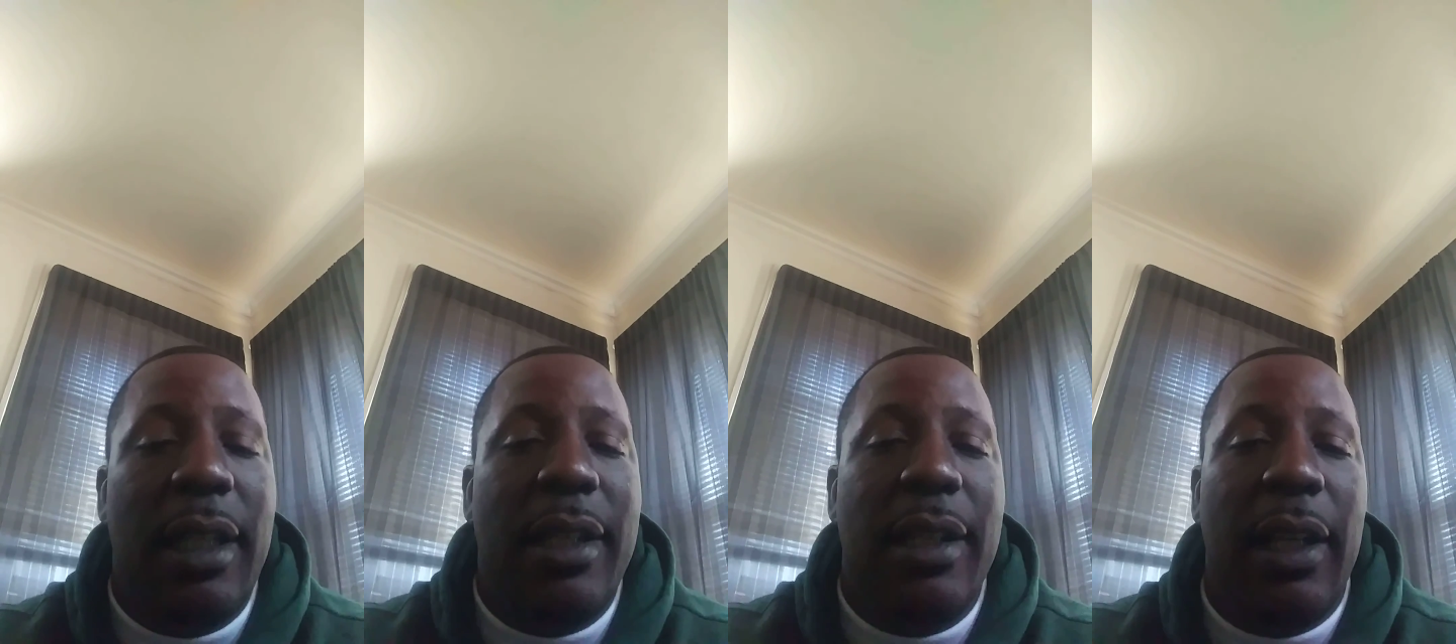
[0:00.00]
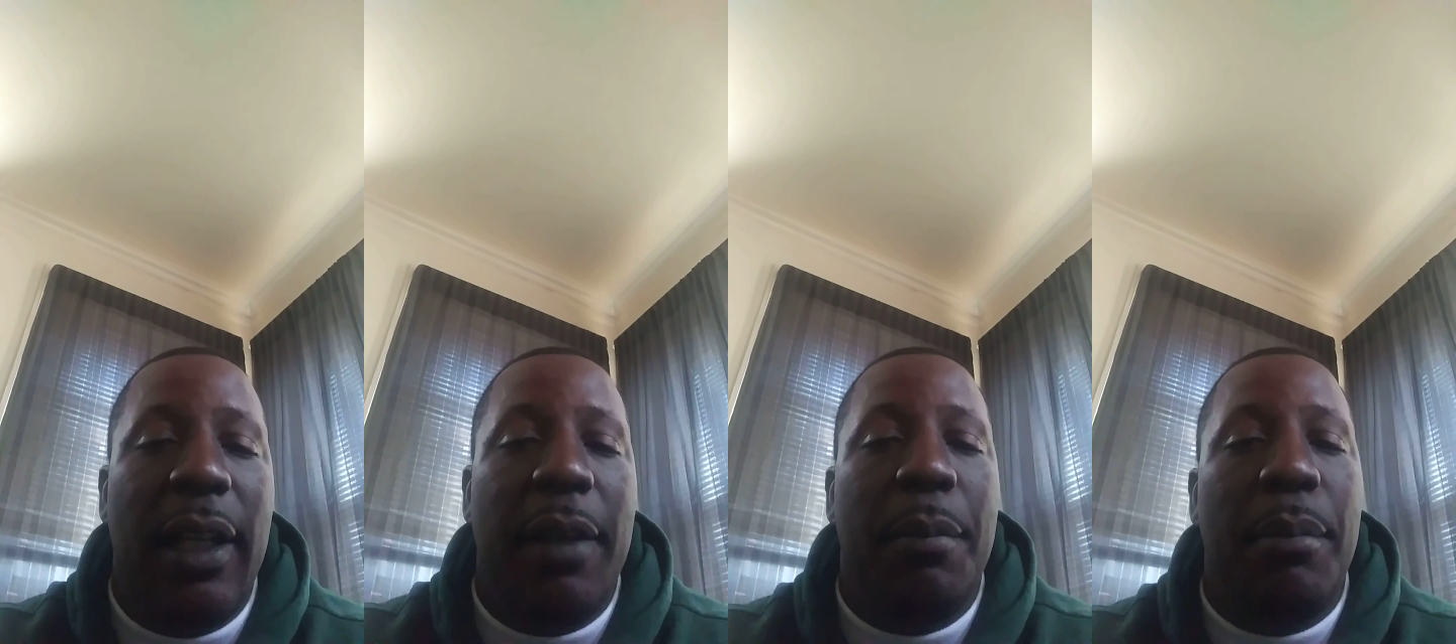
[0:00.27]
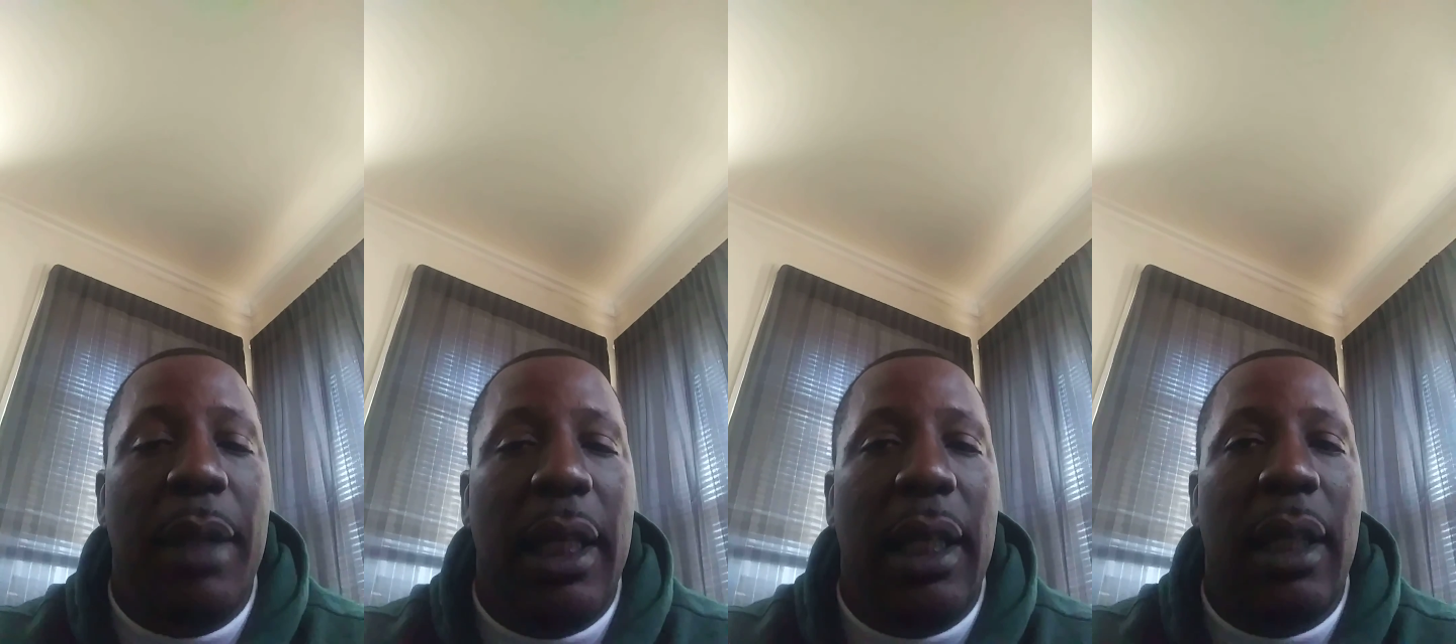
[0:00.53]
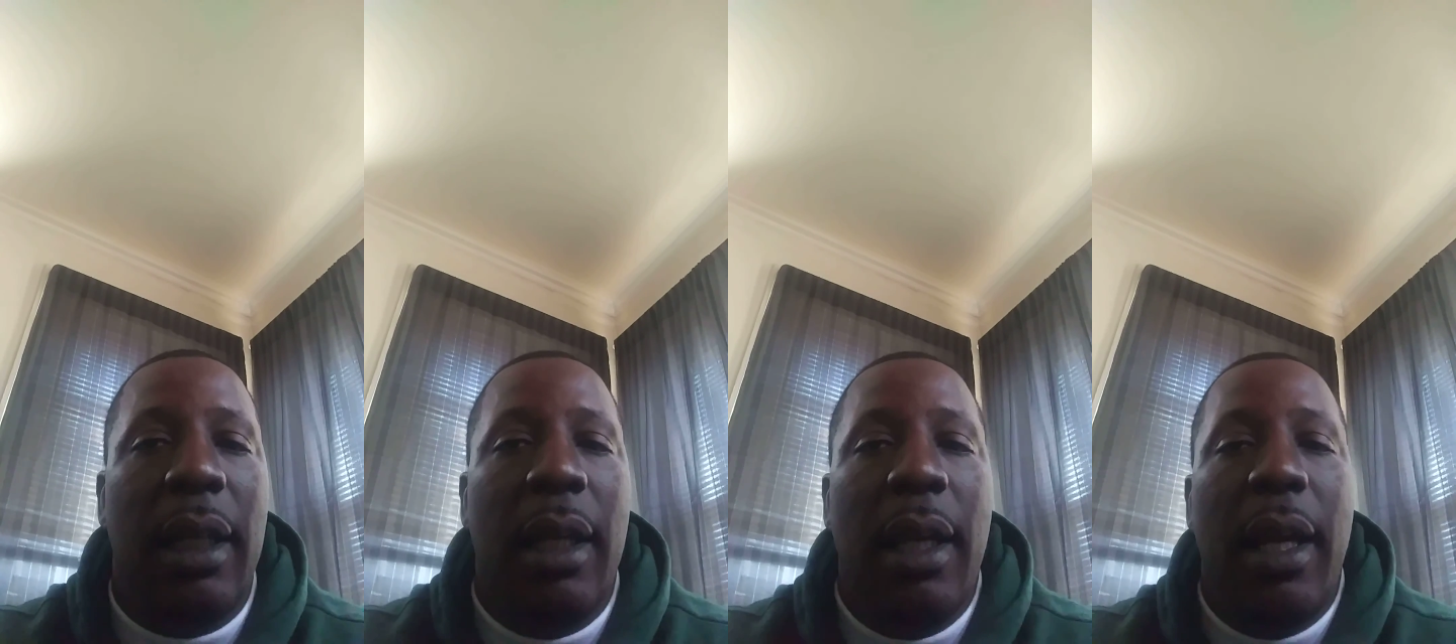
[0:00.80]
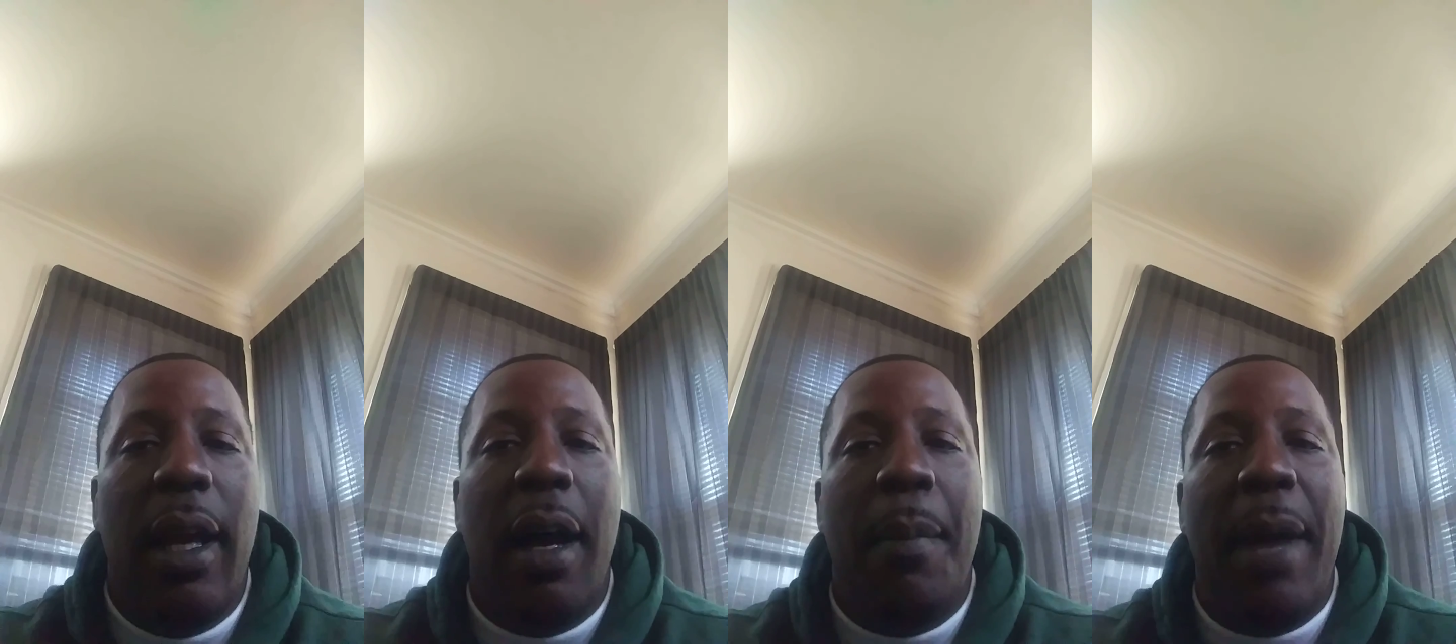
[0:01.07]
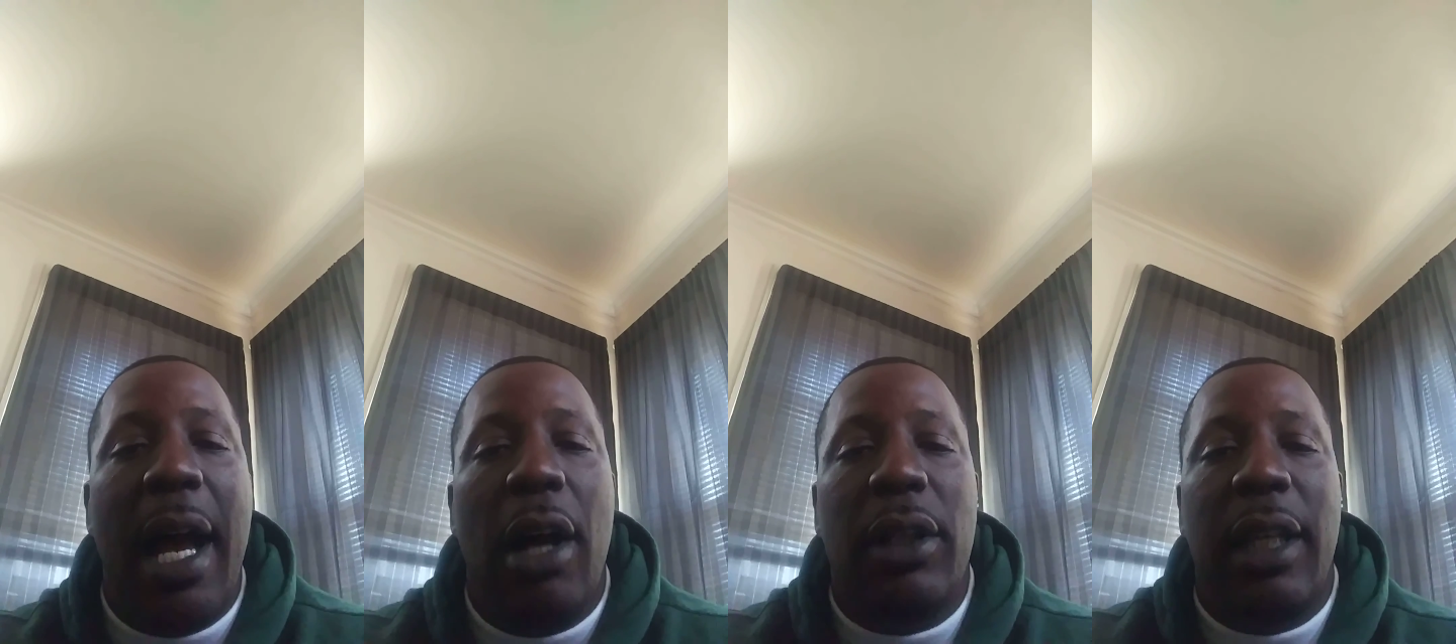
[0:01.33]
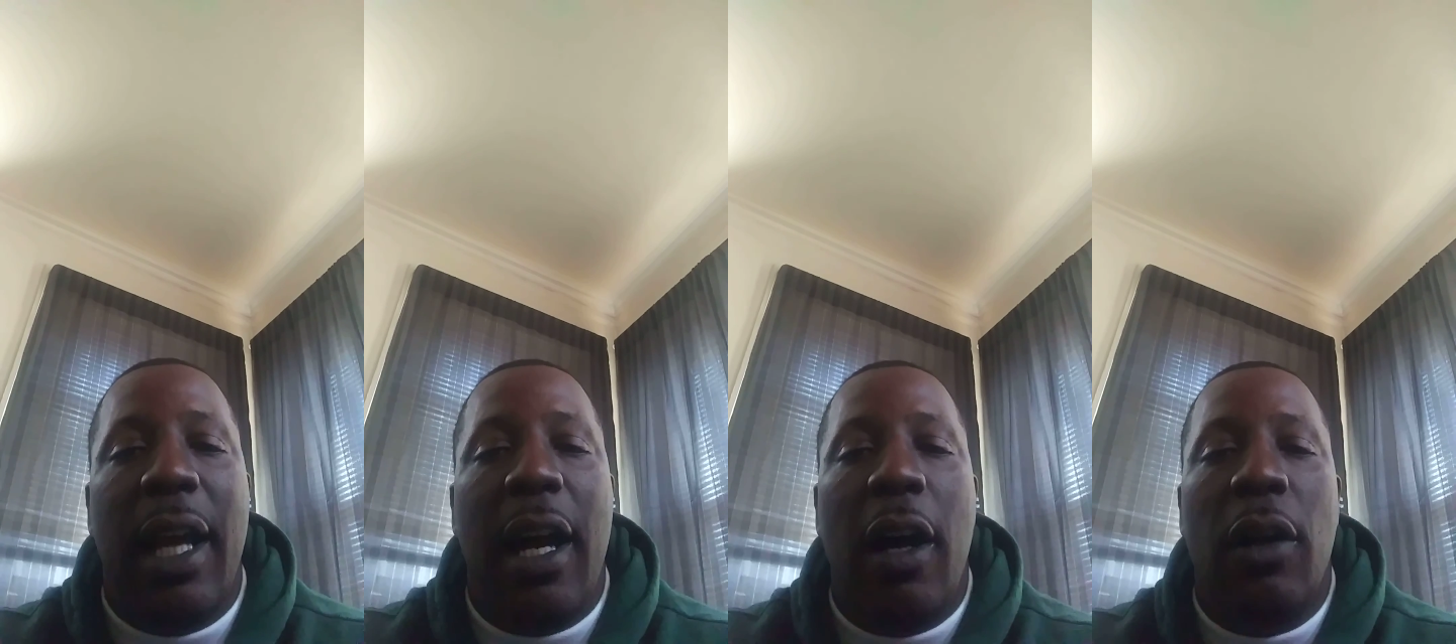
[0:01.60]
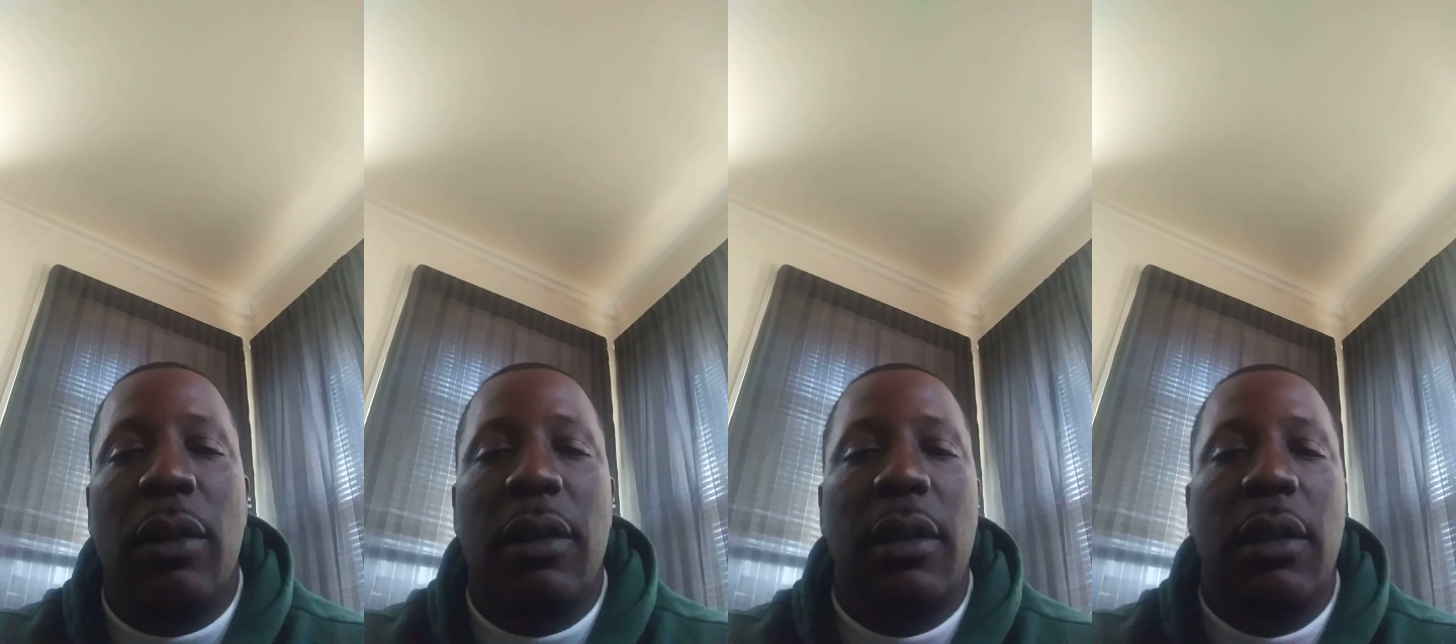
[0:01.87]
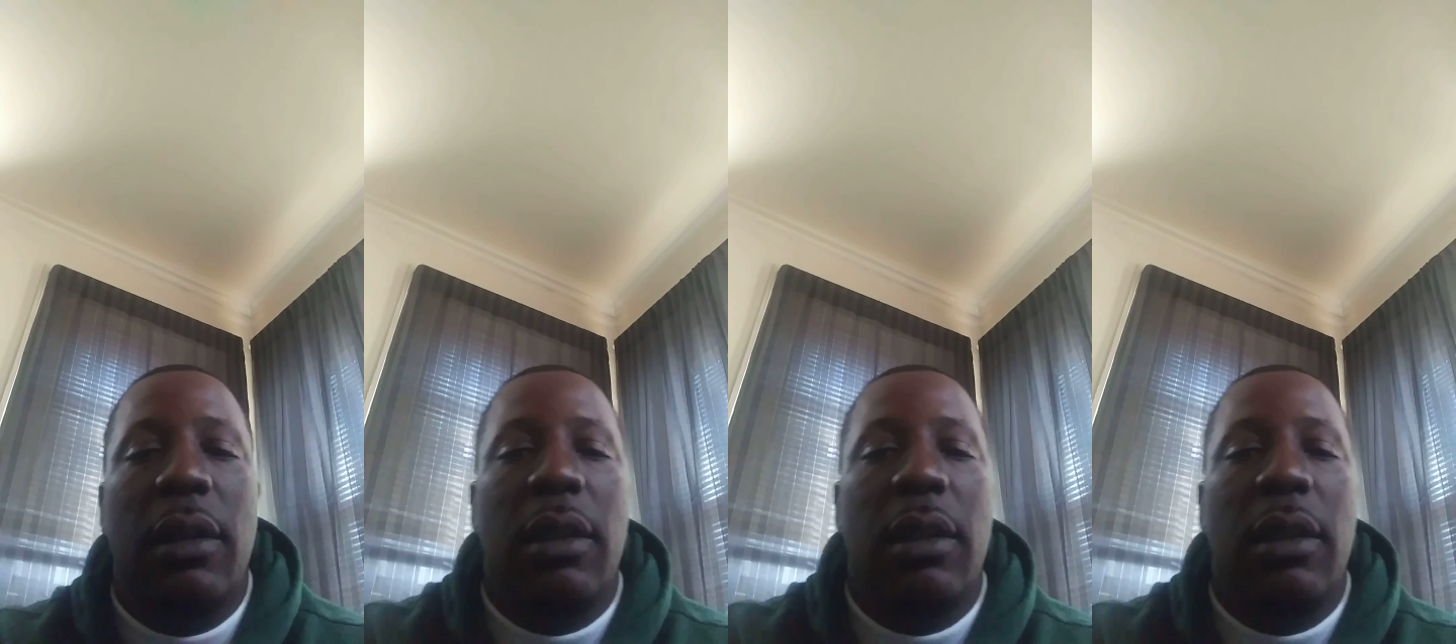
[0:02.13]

C and Me. I'm out, y'all.